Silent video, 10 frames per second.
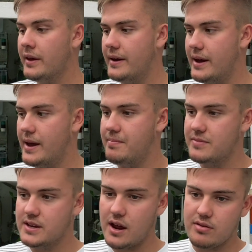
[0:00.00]

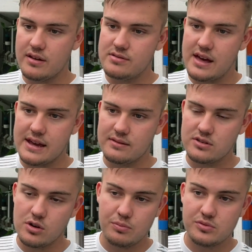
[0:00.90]
That they
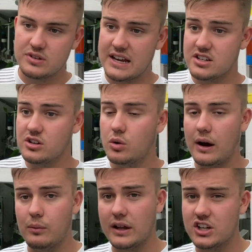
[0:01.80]
do tend to do
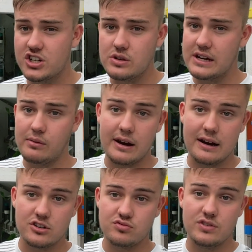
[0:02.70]
quite well at shows anyway, and I
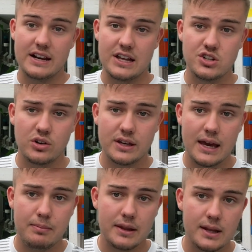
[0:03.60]
just really enjoy
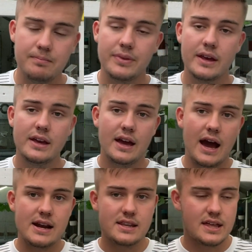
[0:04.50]
keeping them.
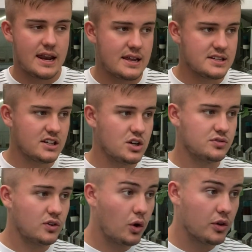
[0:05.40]
And then as it goes
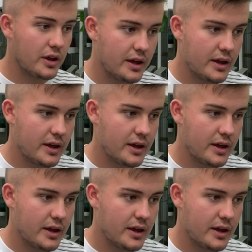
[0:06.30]
for other